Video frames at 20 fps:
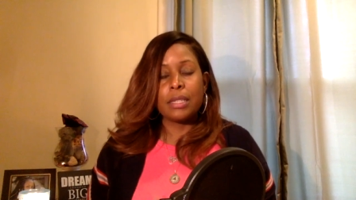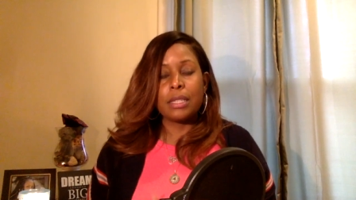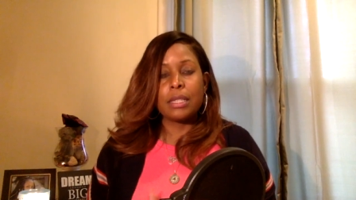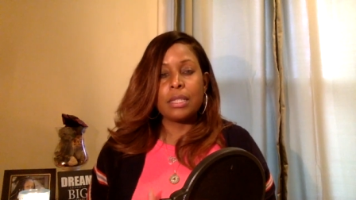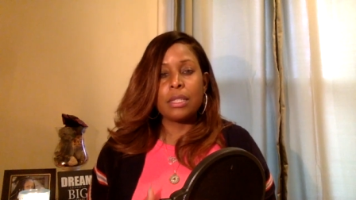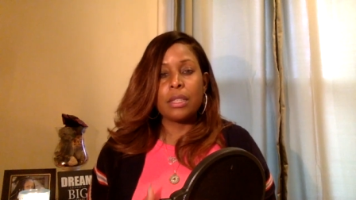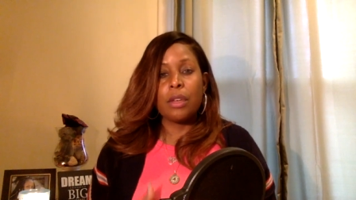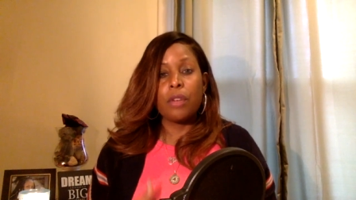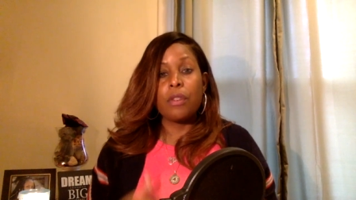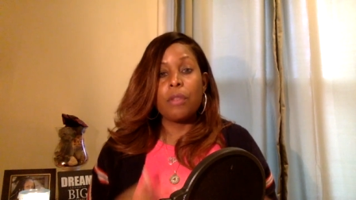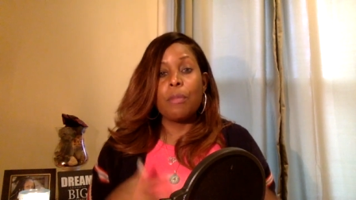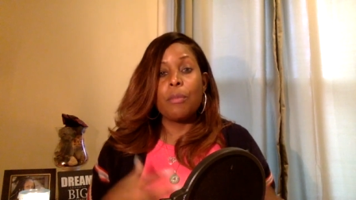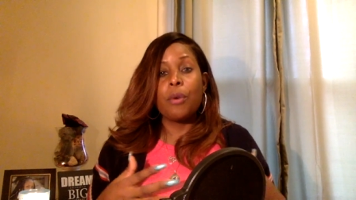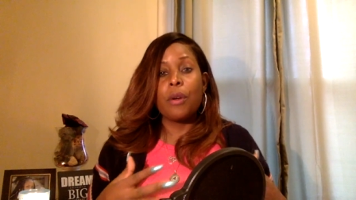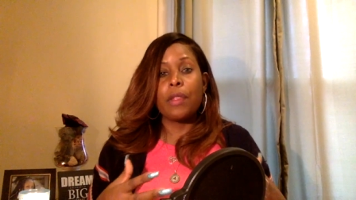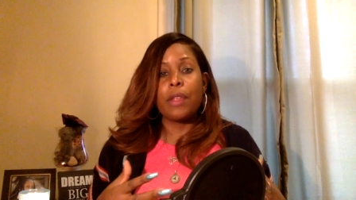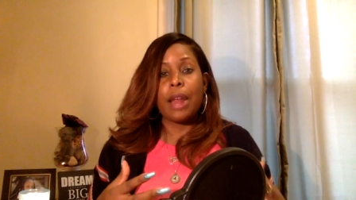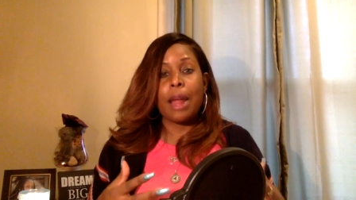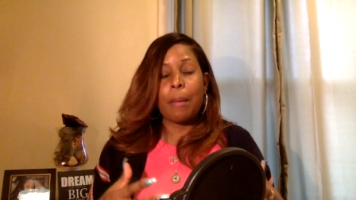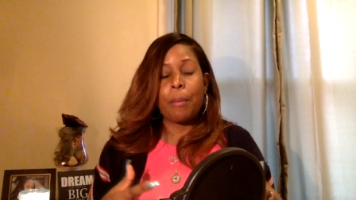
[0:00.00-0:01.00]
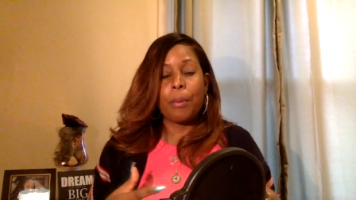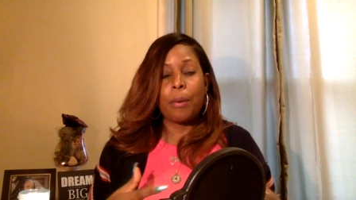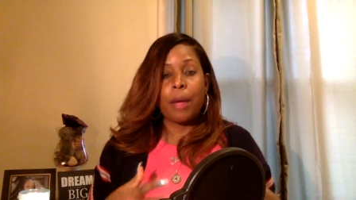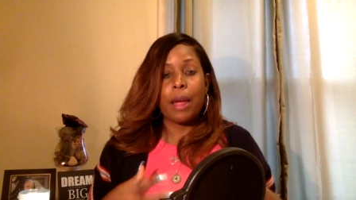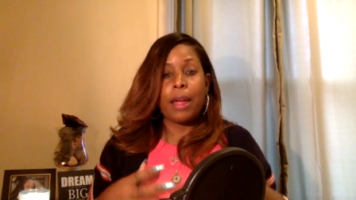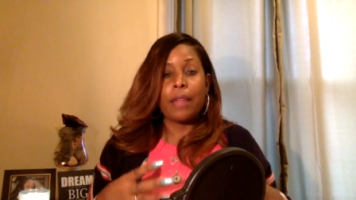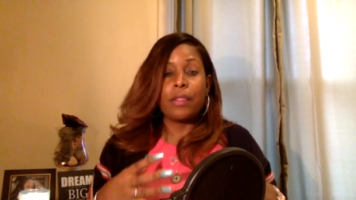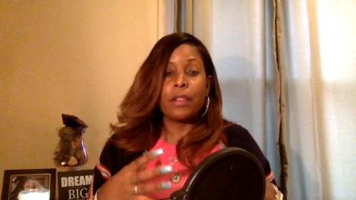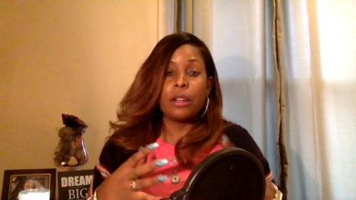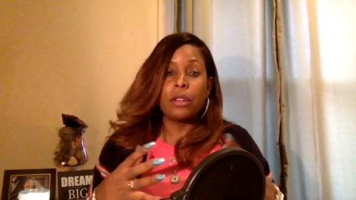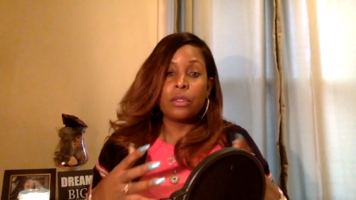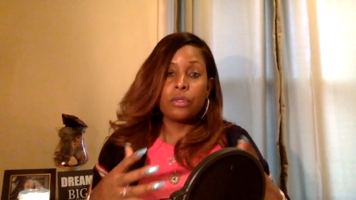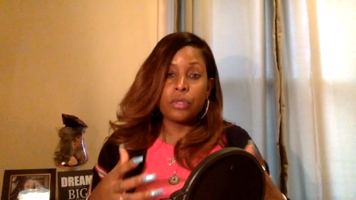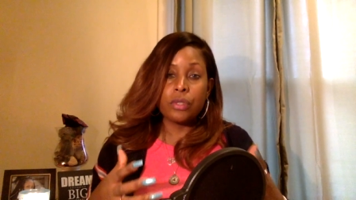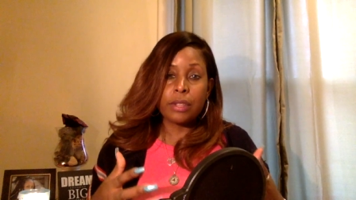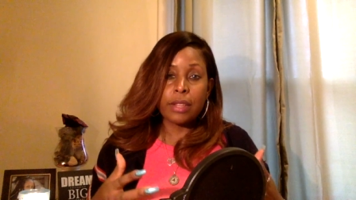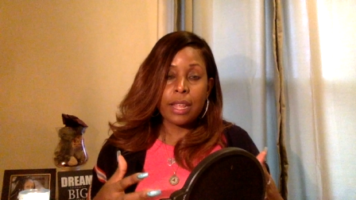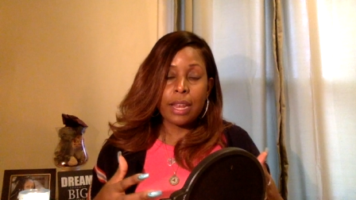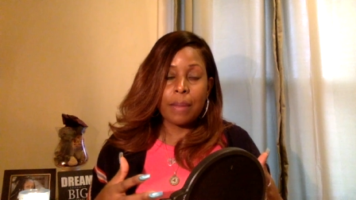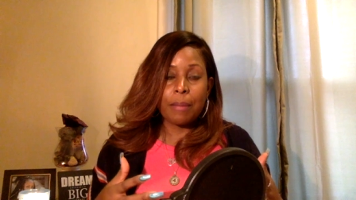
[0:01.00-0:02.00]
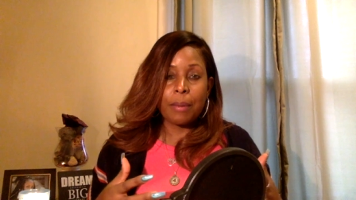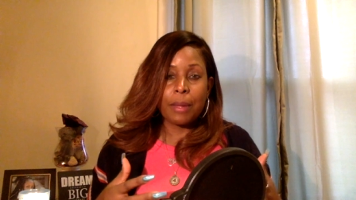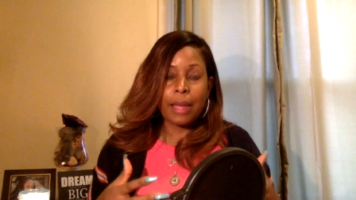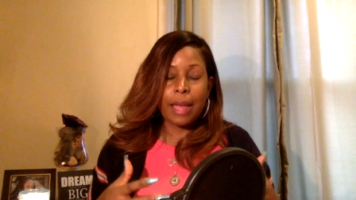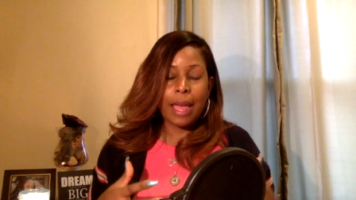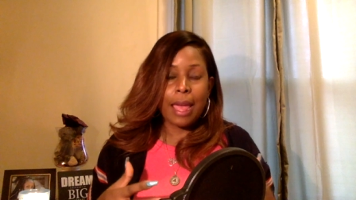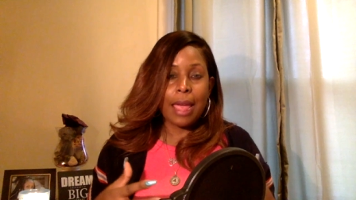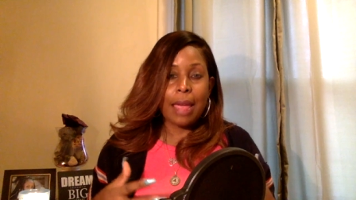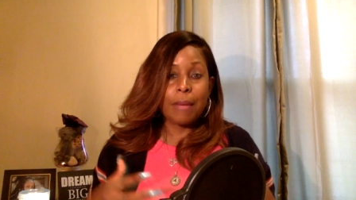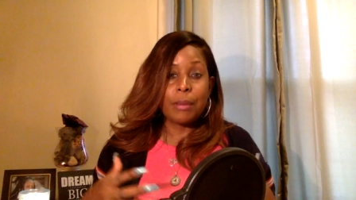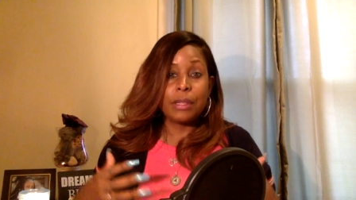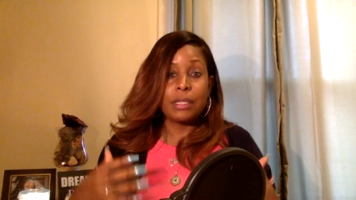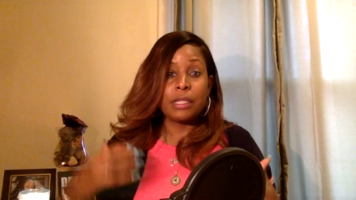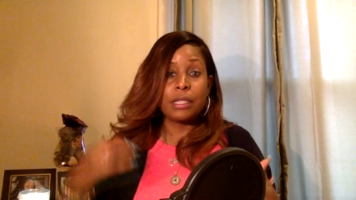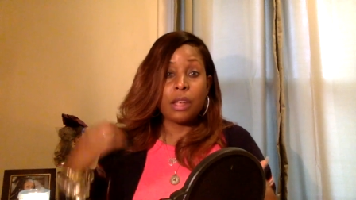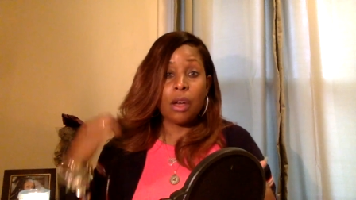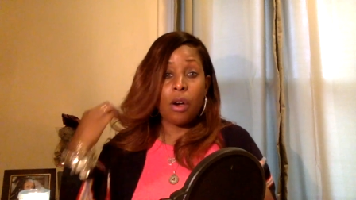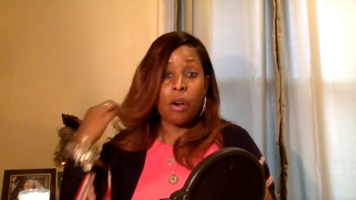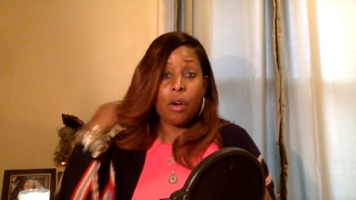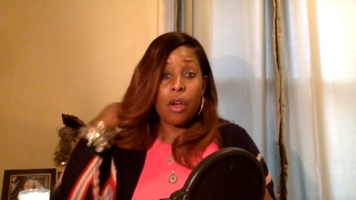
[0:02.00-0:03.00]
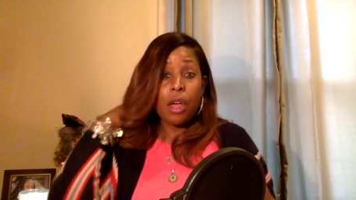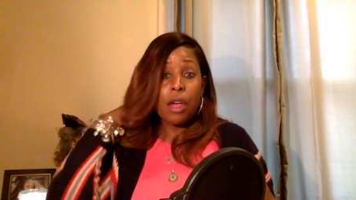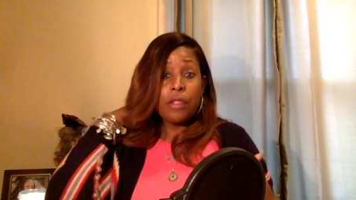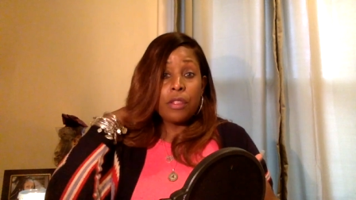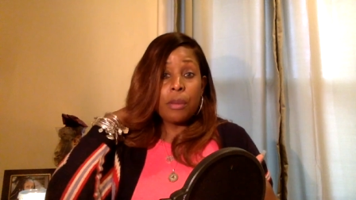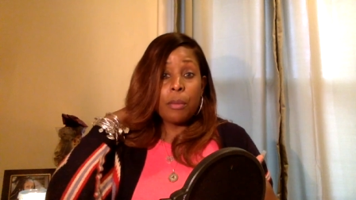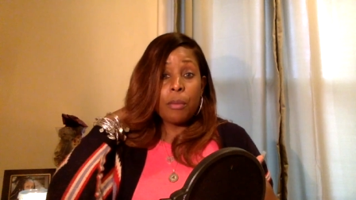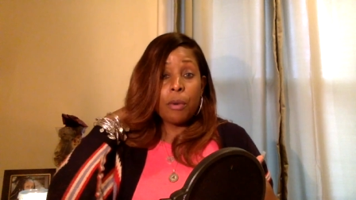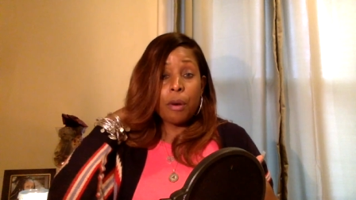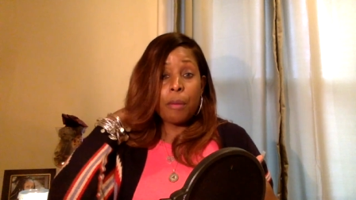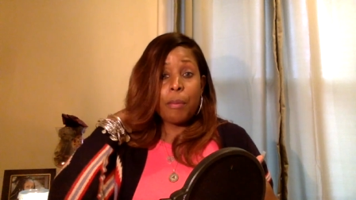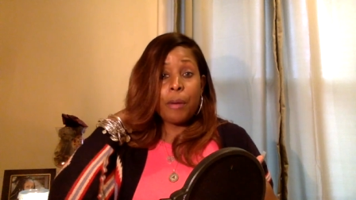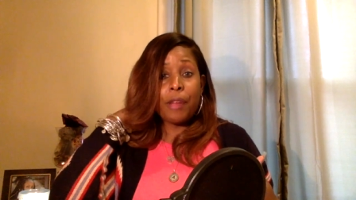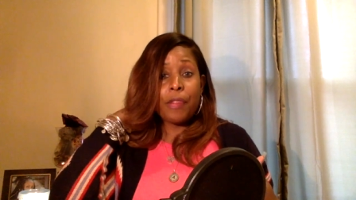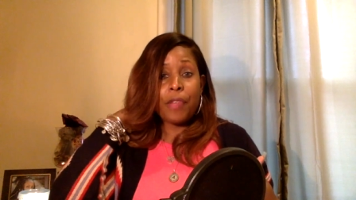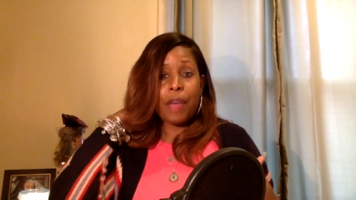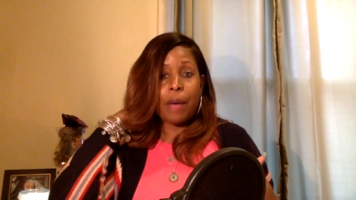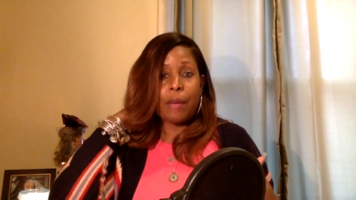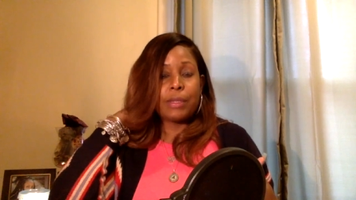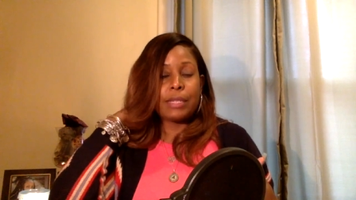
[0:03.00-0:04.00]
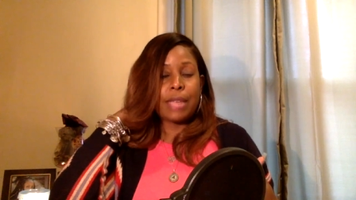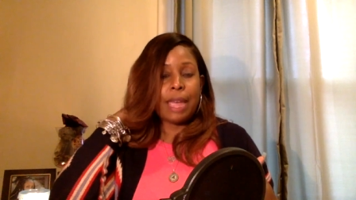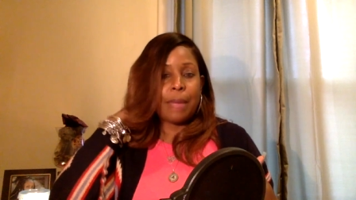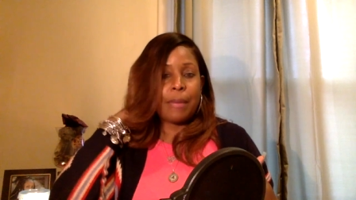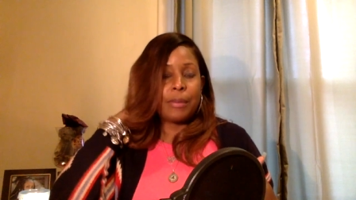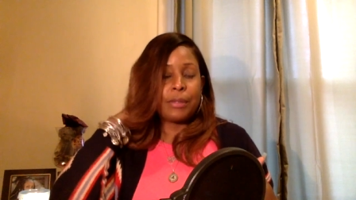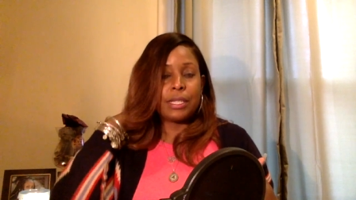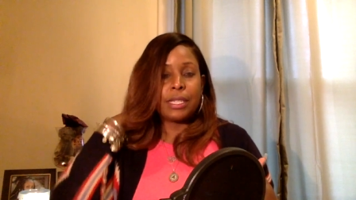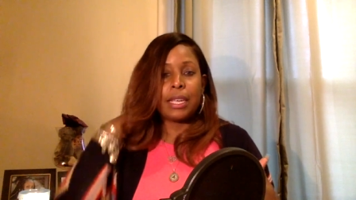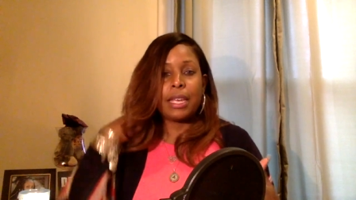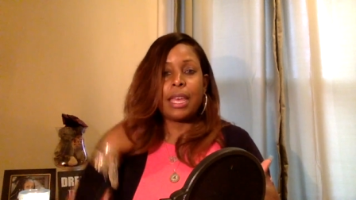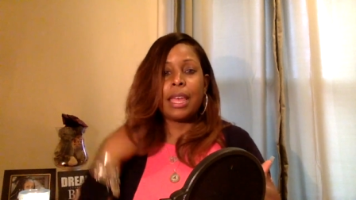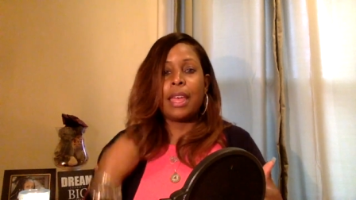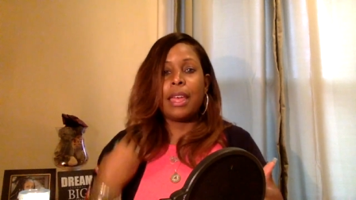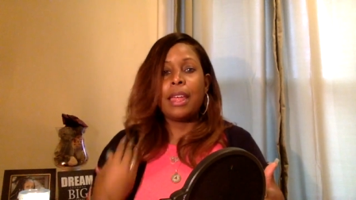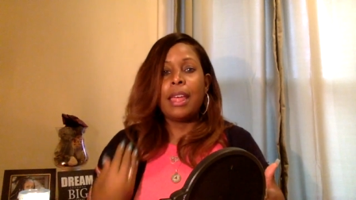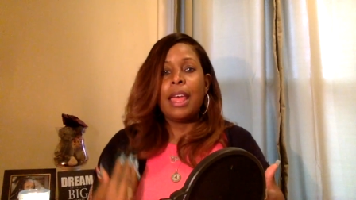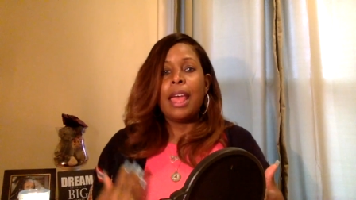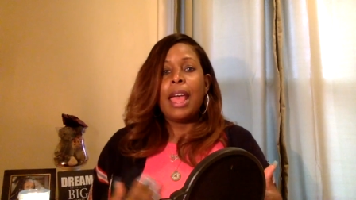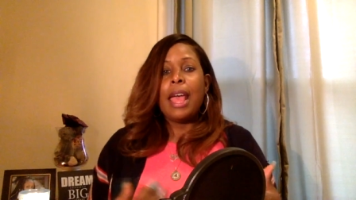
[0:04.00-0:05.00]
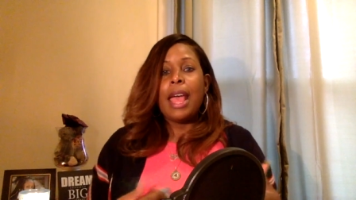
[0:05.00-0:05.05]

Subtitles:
And so the more that I prayed, the looser that it became. And so the more breath I was able to get.